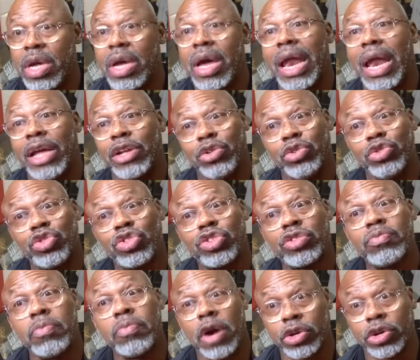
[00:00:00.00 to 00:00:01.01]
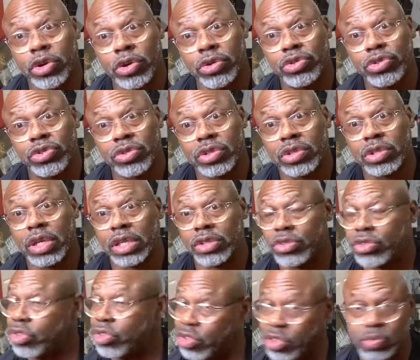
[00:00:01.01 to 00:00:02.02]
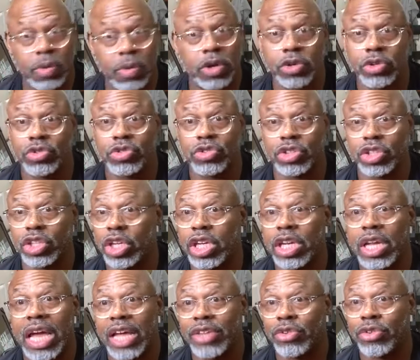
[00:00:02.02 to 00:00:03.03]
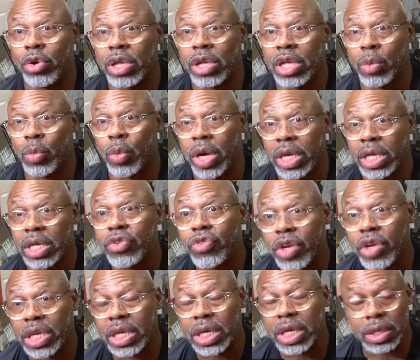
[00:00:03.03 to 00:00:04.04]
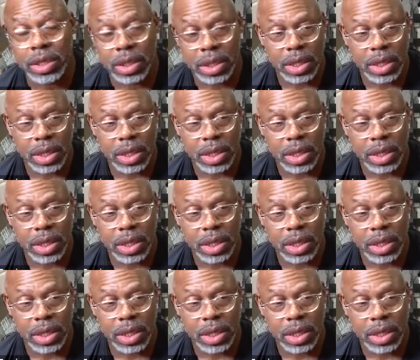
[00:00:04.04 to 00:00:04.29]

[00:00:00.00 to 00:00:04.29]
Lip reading: And I use Smucker's because Smucker's good. It has only 1 ingredient.